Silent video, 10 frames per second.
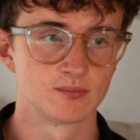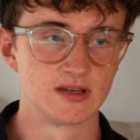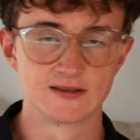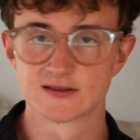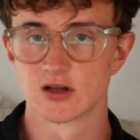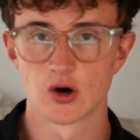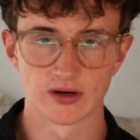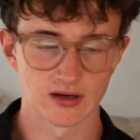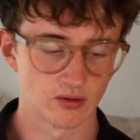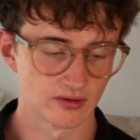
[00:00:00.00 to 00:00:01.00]
being slow
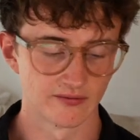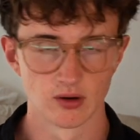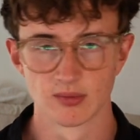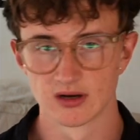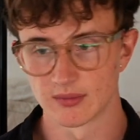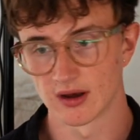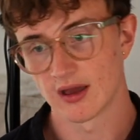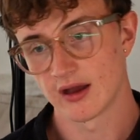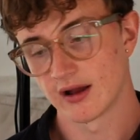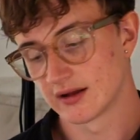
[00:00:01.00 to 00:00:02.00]
and counting verbally.
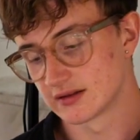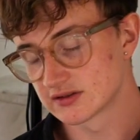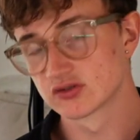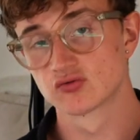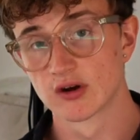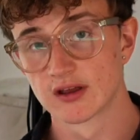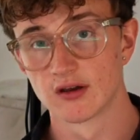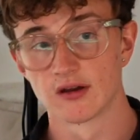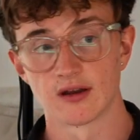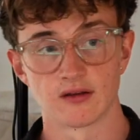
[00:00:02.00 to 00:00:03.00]
But this is really
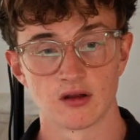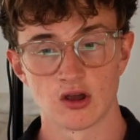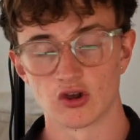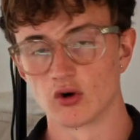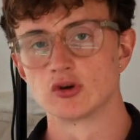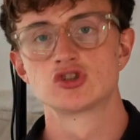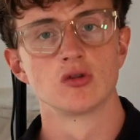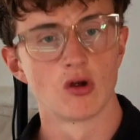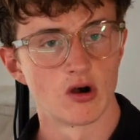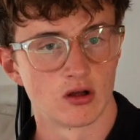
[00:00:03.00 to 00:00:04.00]
good, and once
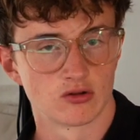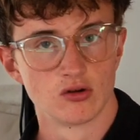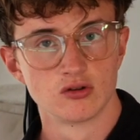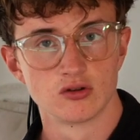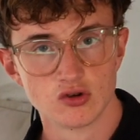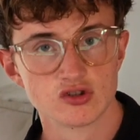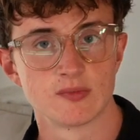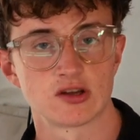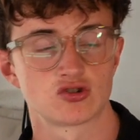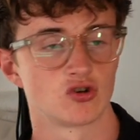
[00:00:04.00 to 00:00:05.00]
you learn how to use a
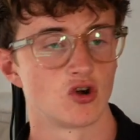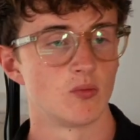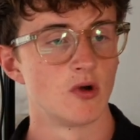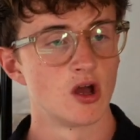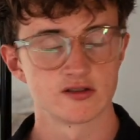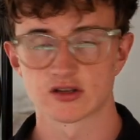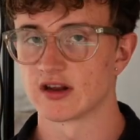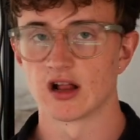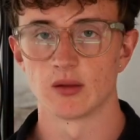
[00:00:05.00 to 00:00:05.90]
metronome, it's going to